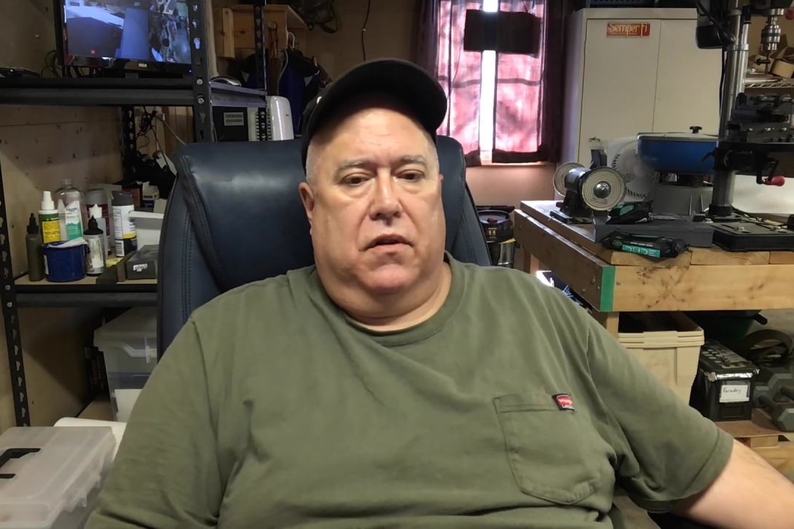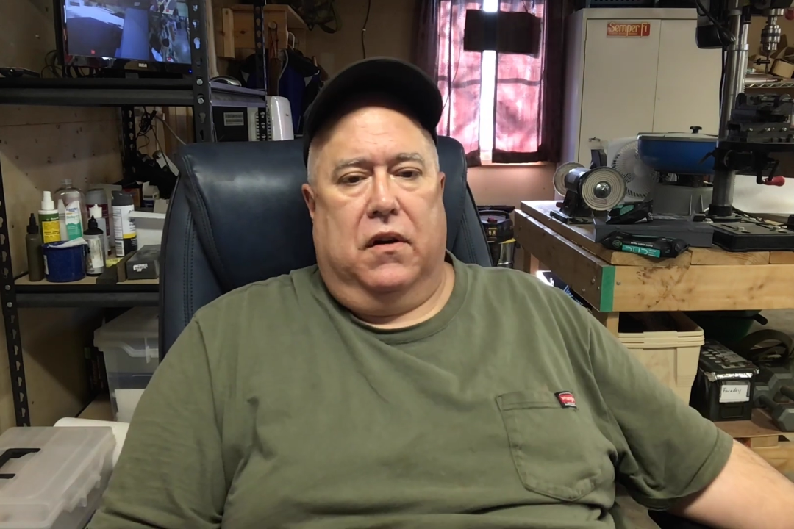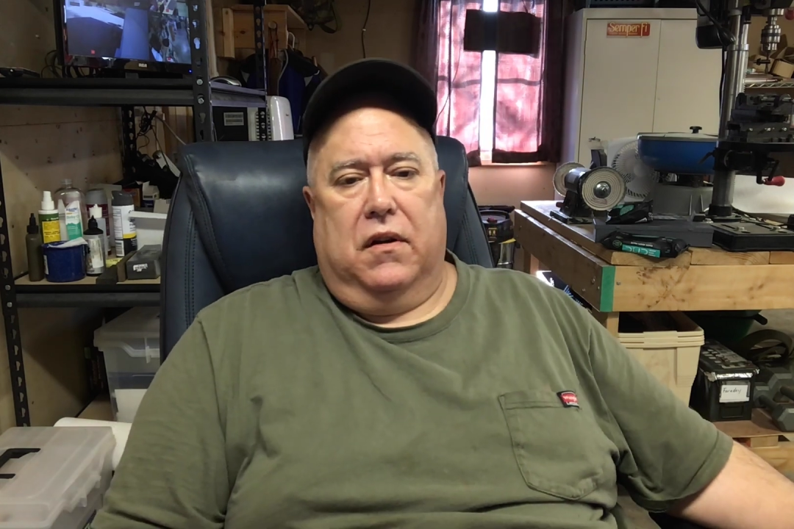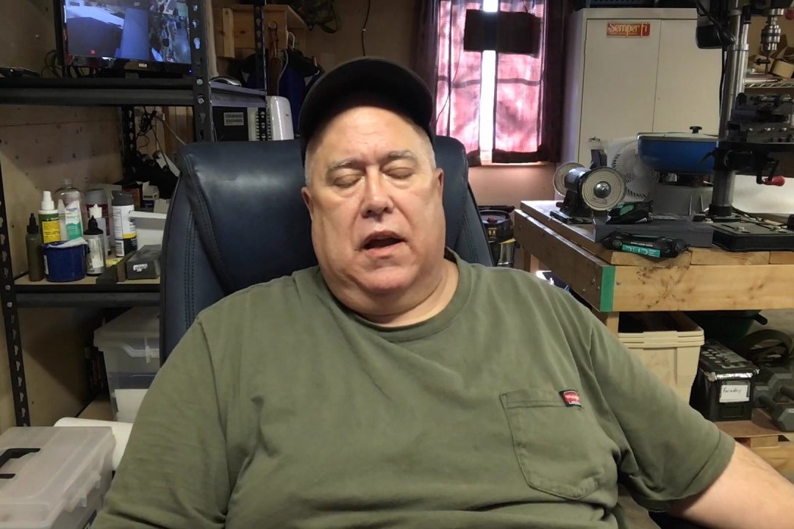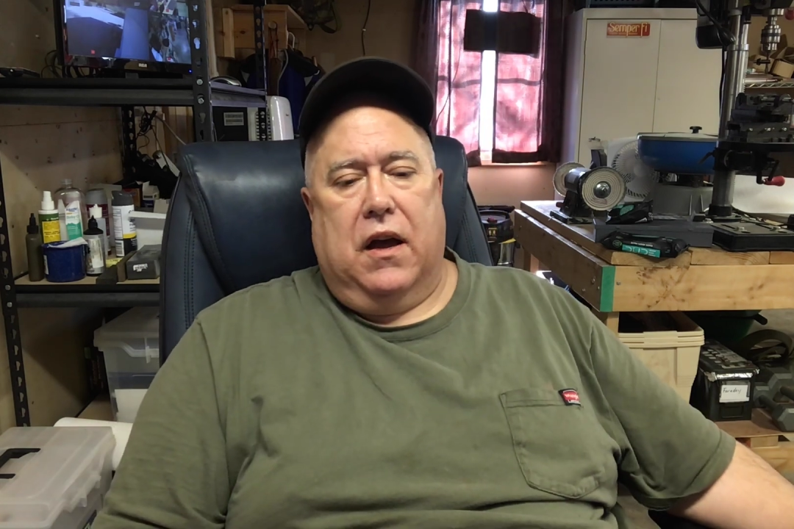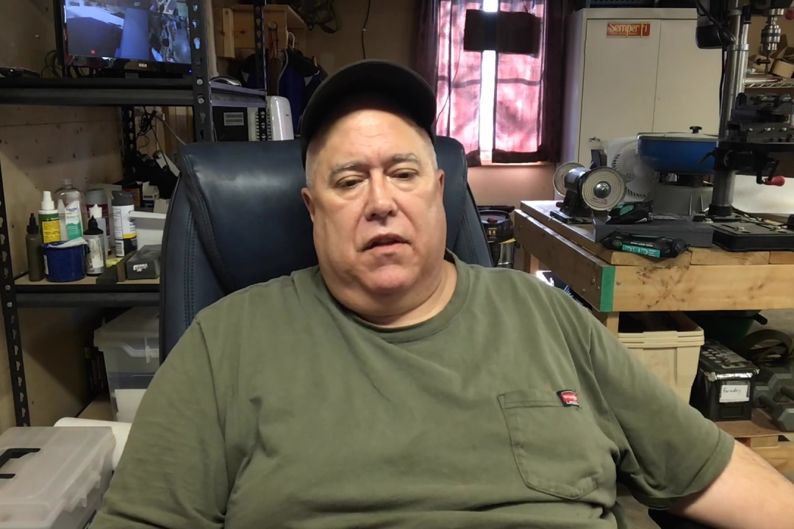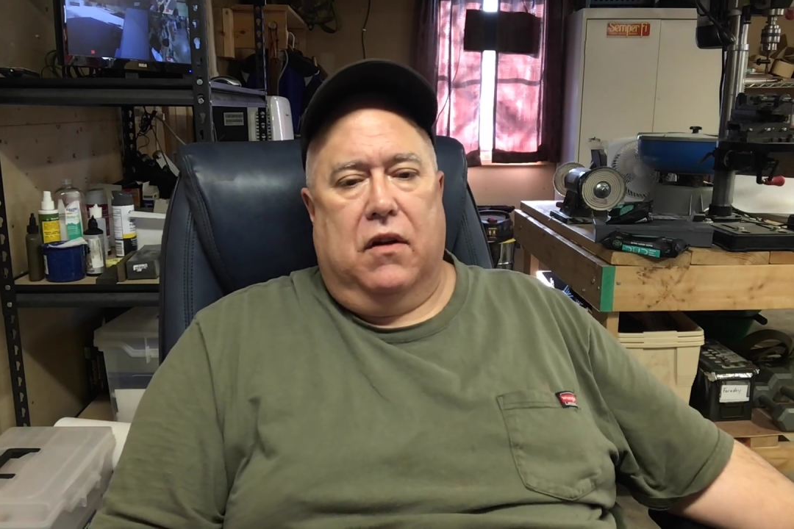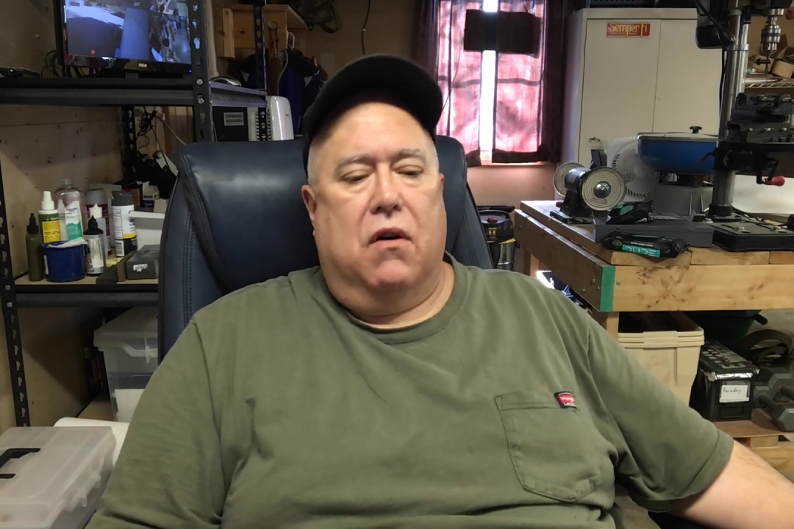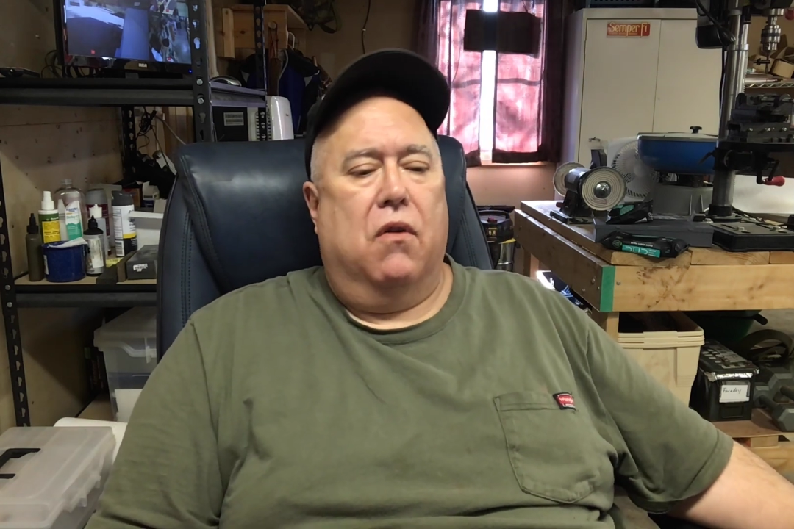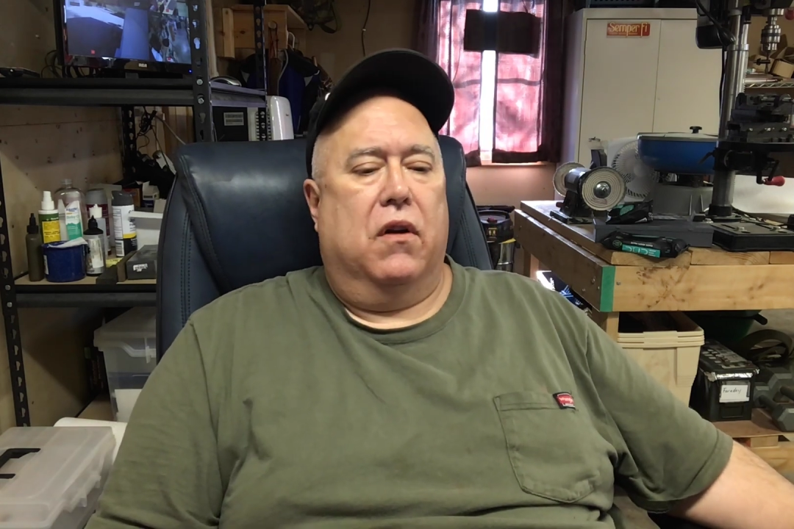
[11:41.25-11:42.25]
and how they
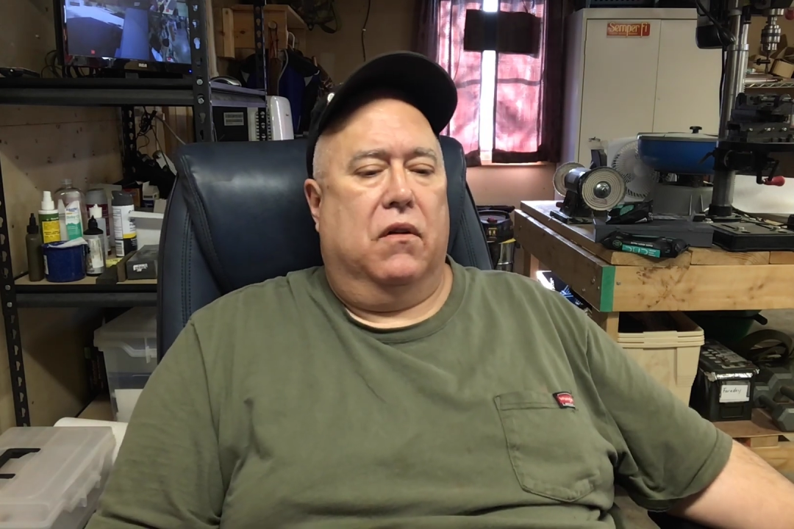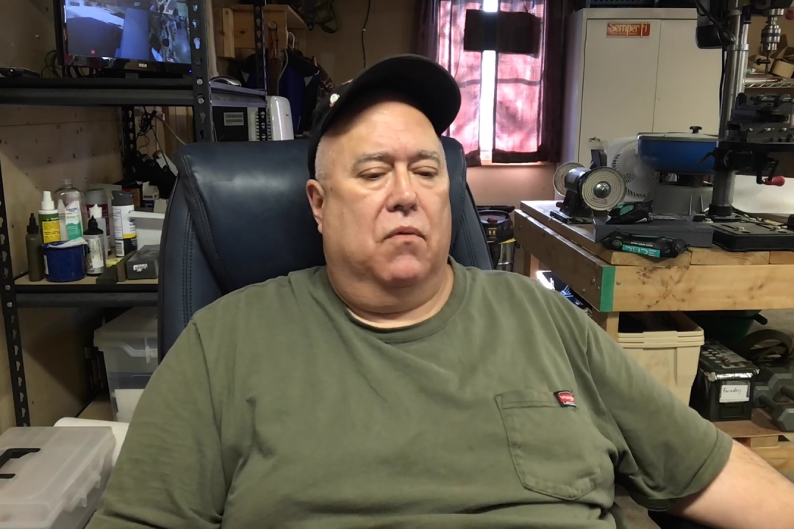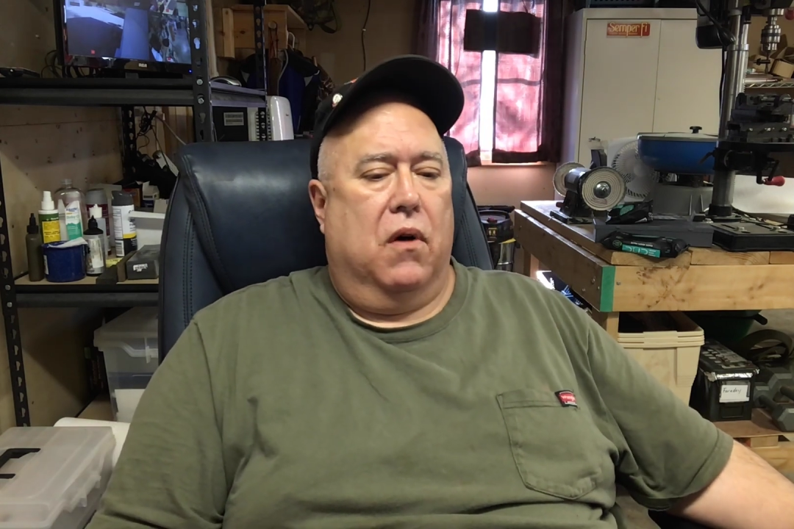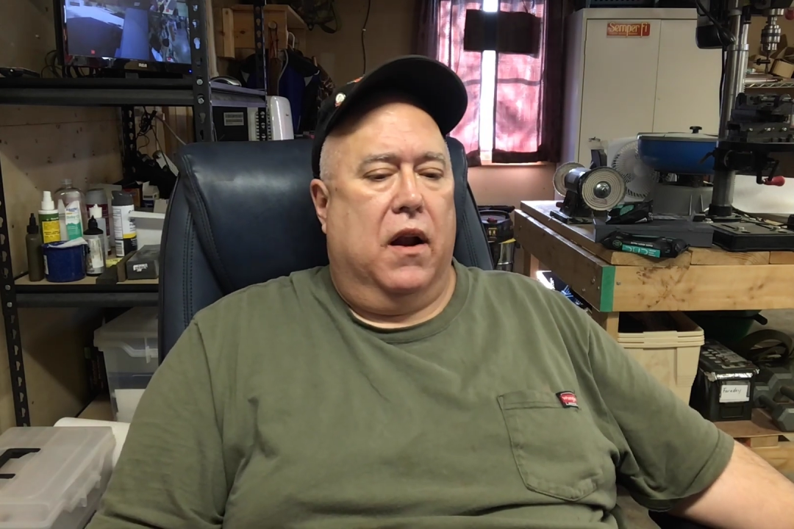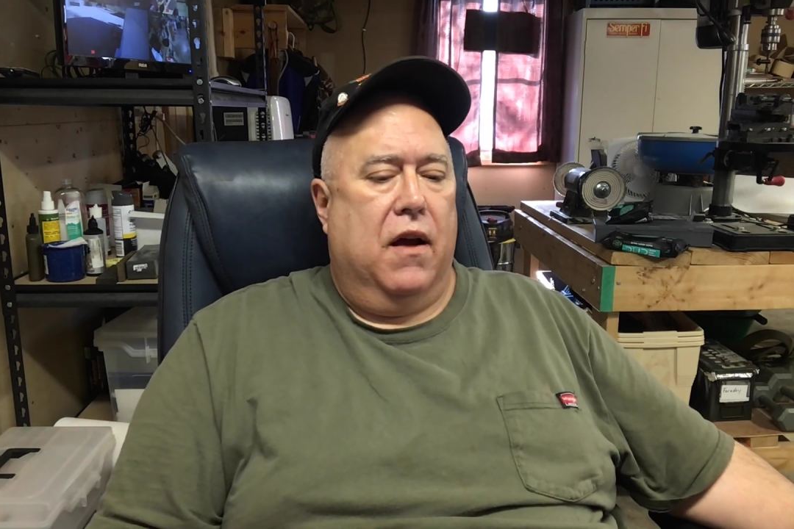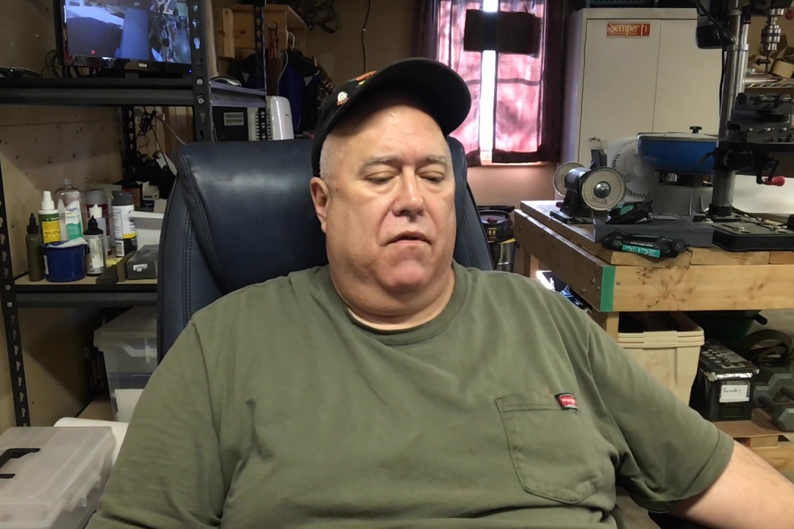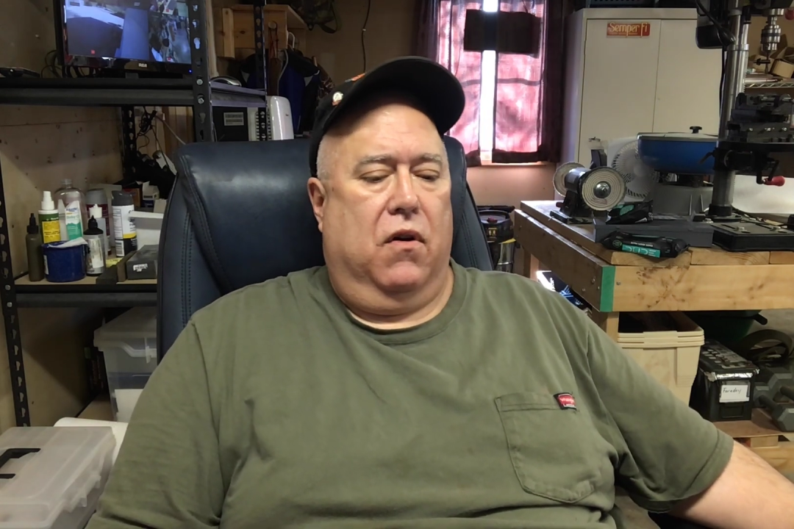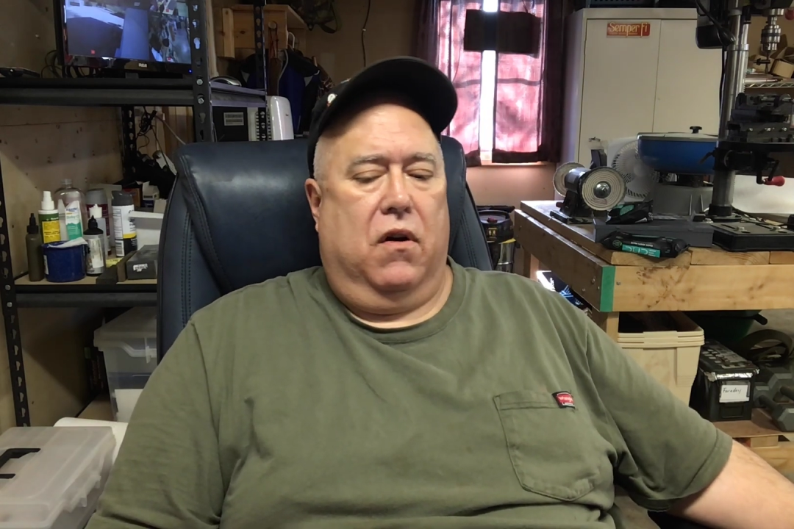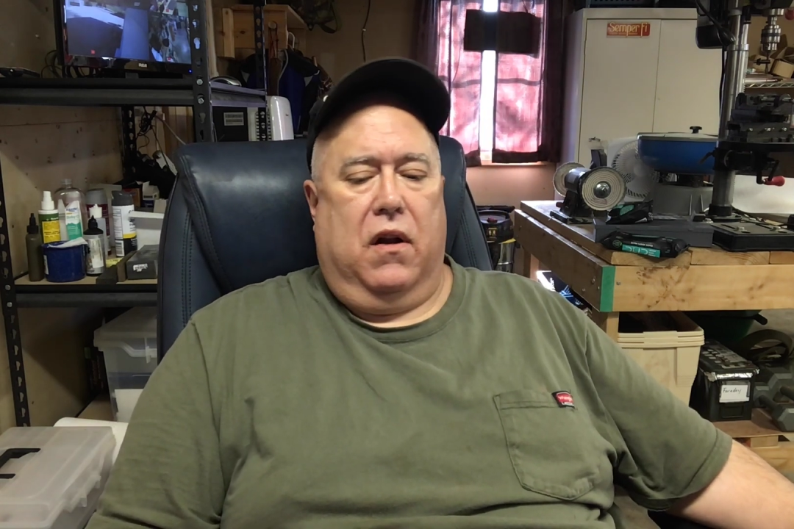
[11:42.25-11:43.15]
load it and whatever,